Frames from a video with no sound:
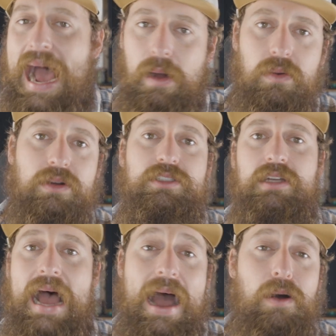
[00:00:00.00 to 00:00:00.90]
hours
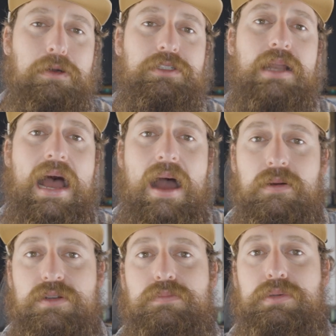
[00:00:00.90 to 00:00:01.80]
and hours and
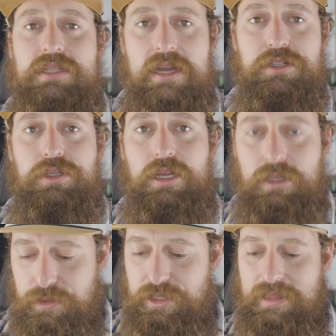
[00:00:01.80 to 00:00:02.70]
hours and potentially
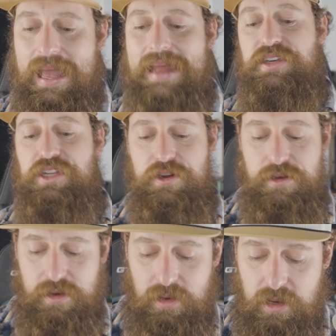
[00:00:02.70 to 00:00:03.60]
losing that
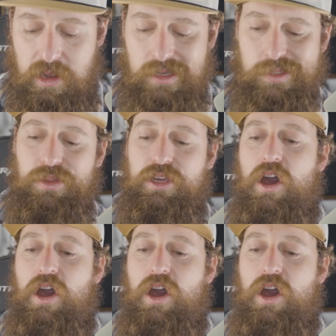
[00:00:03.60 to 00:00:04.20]
deer. So the